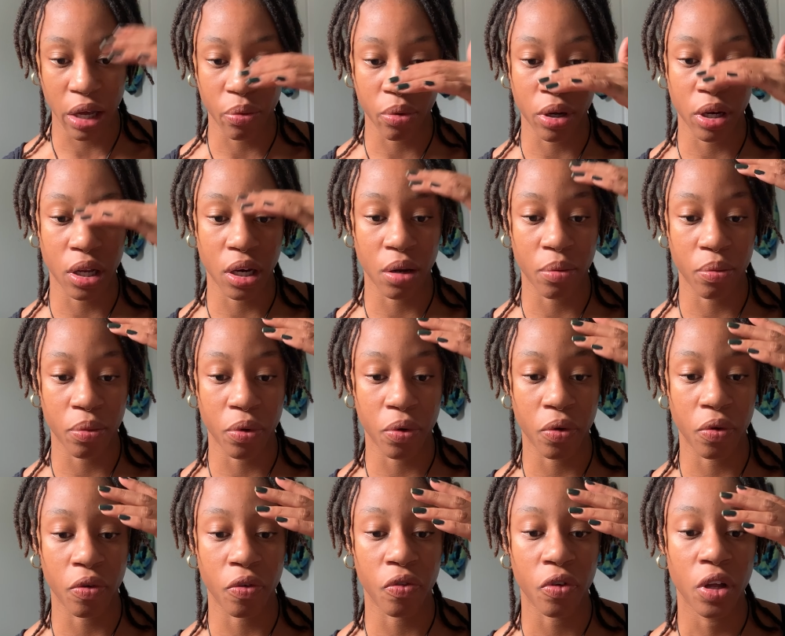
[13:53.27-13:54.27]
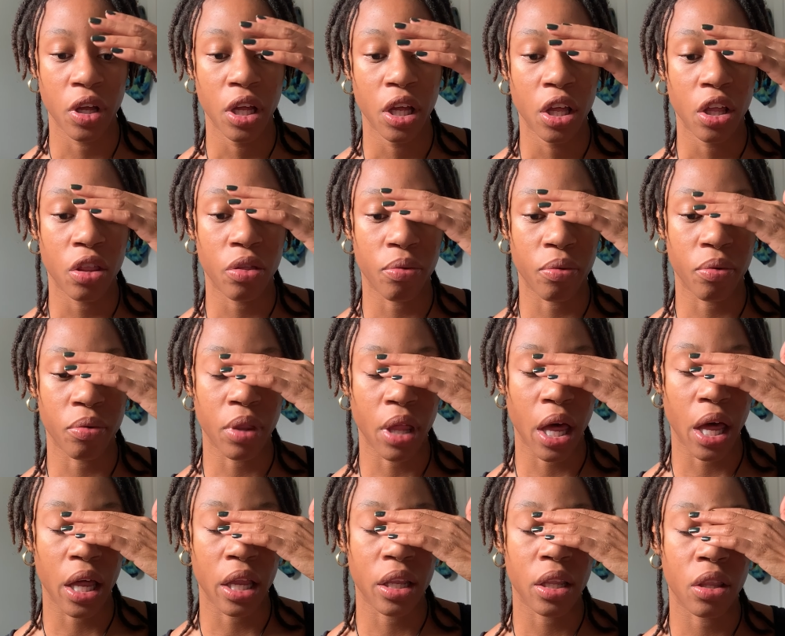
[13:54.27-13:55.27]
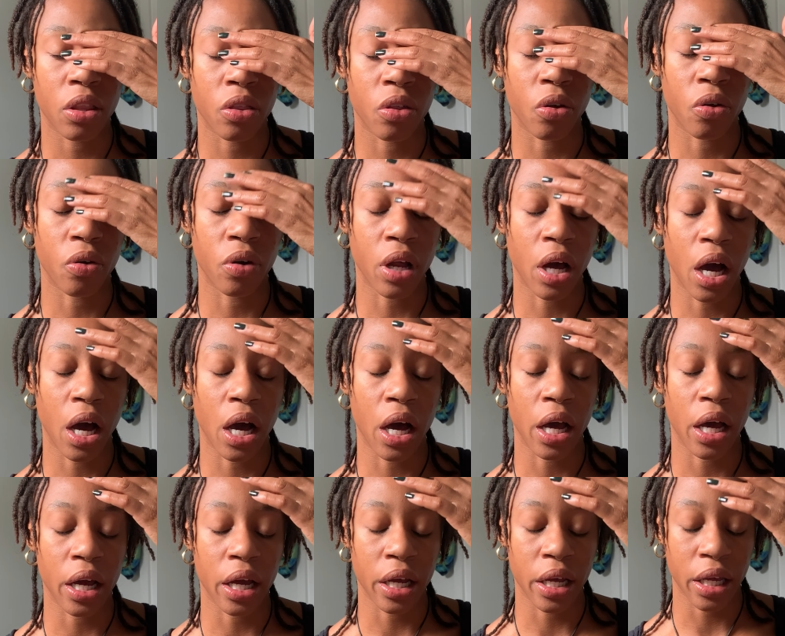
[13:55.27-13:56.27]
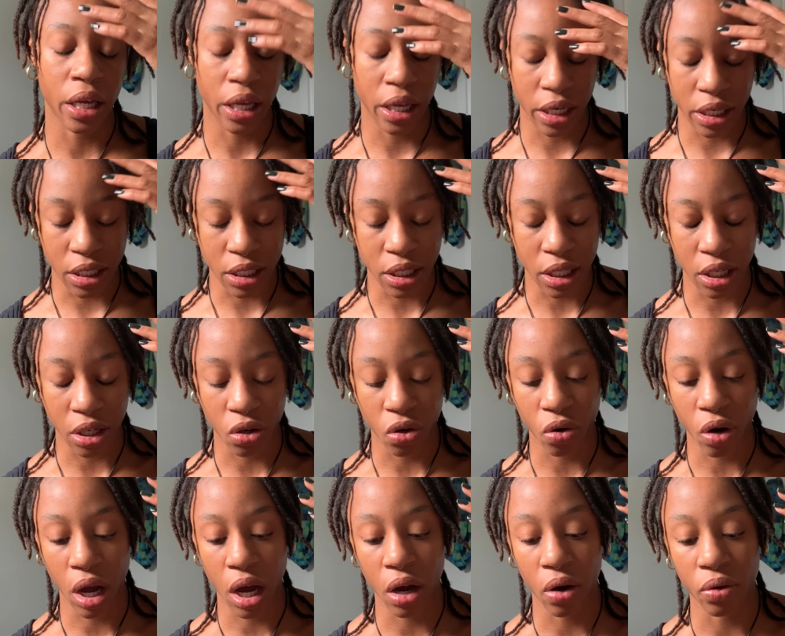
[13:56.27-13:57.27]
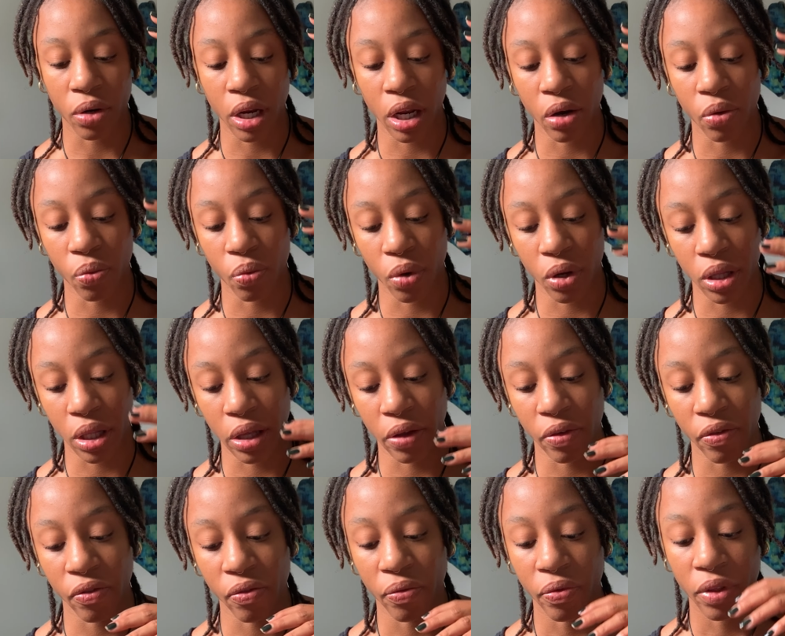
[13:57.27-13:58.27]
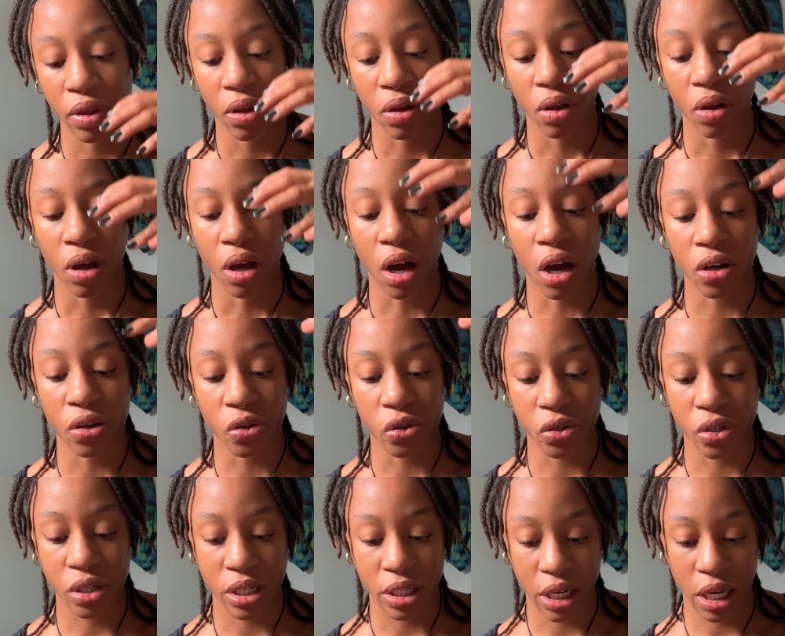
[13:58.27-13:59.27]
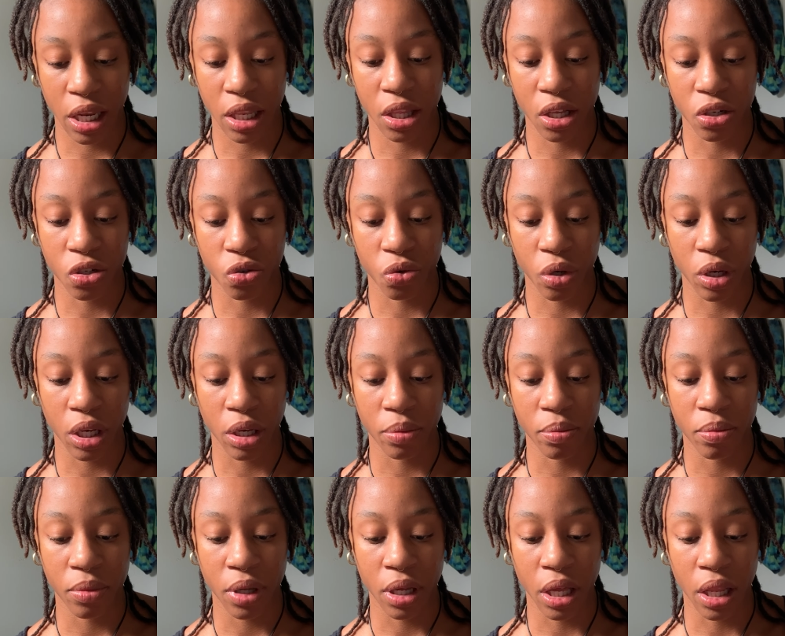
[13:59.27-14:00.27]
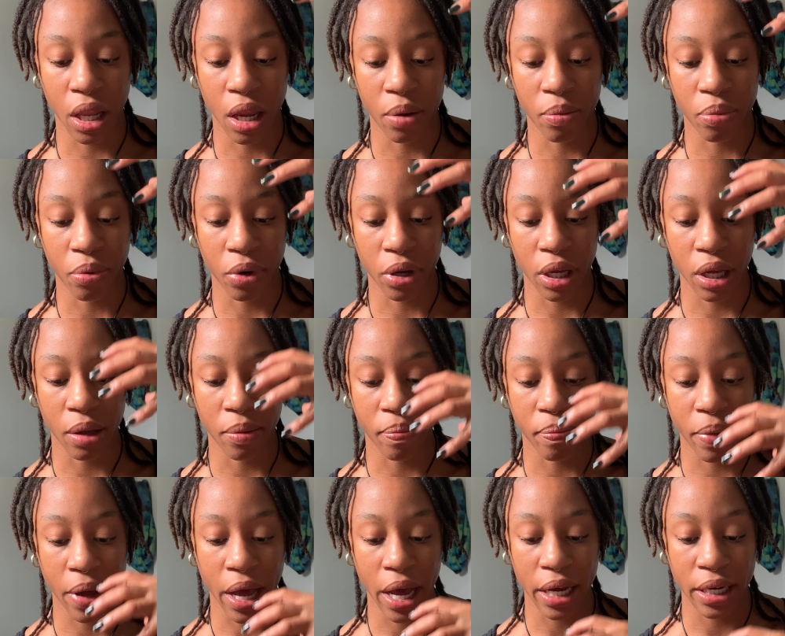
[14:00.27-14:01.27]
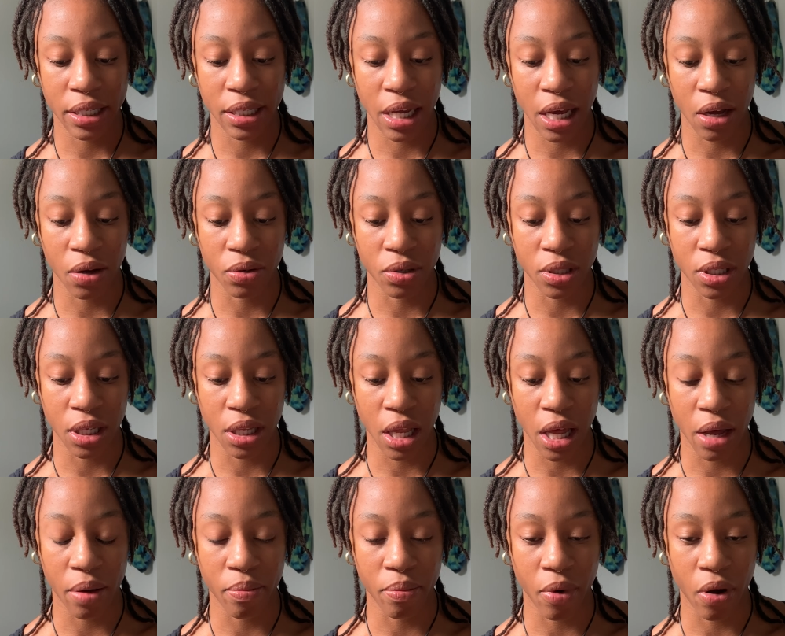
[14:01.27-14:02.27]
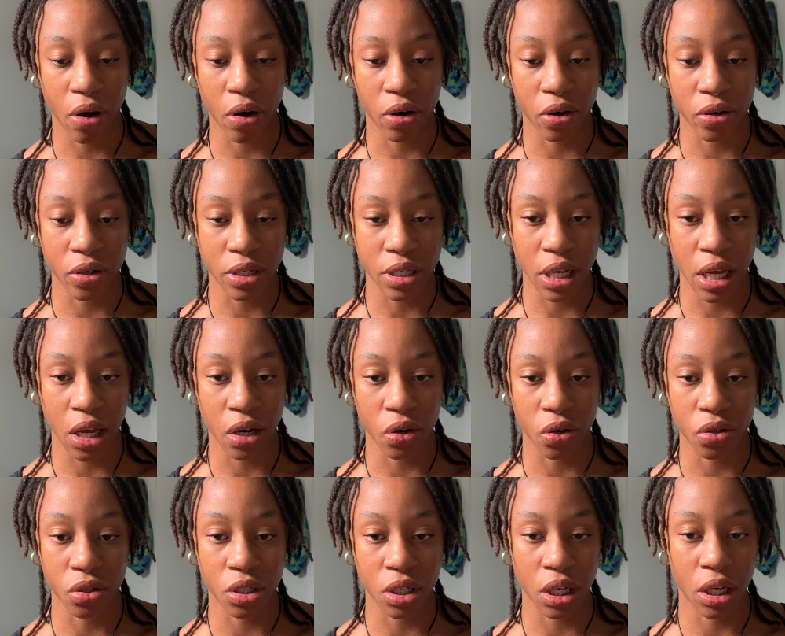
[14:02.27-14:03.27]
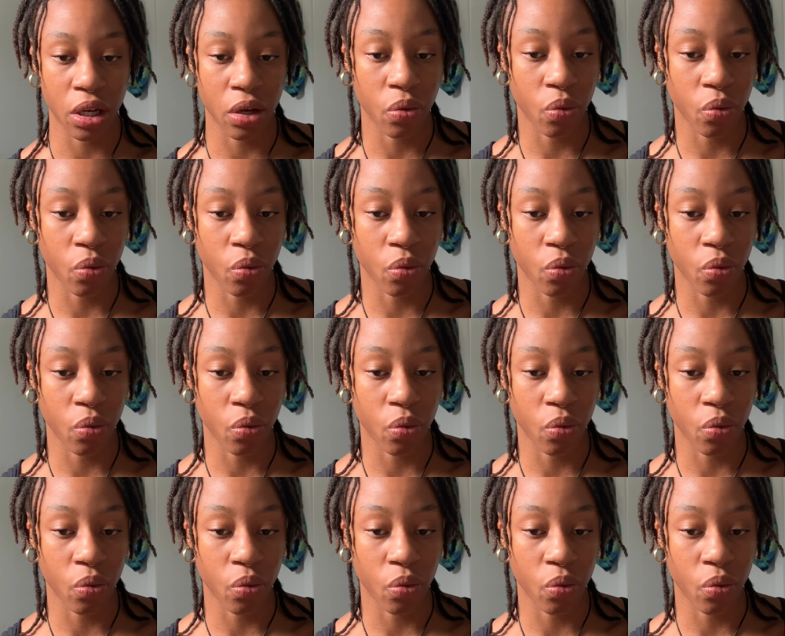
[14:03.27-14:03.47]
We're going to move through that third eye into the crown and really understand the dream and then bring it back down to that Mars energy